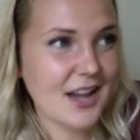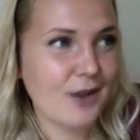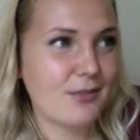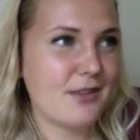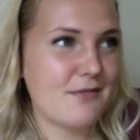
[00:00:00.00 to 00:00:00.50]

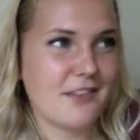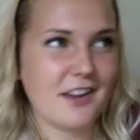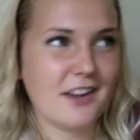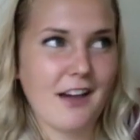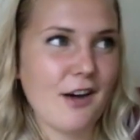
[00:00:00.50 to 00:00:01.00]
help them
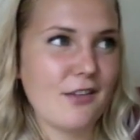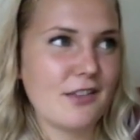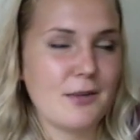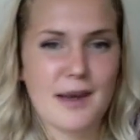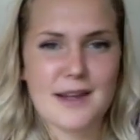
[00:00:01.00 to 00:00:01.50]
figure out
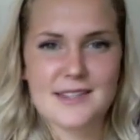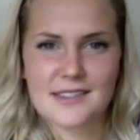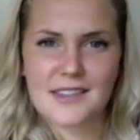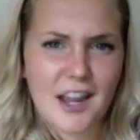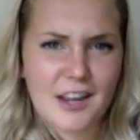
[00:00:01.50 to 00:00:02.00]
their best
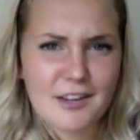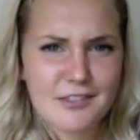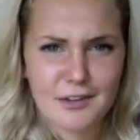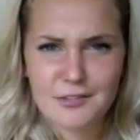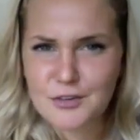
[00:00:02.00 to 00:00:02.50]
life,
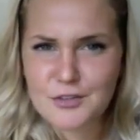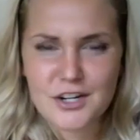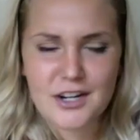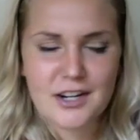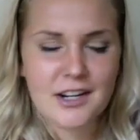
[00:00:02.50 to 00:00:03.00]
their
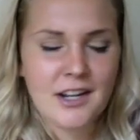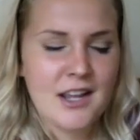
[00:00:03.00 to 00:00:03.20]
future,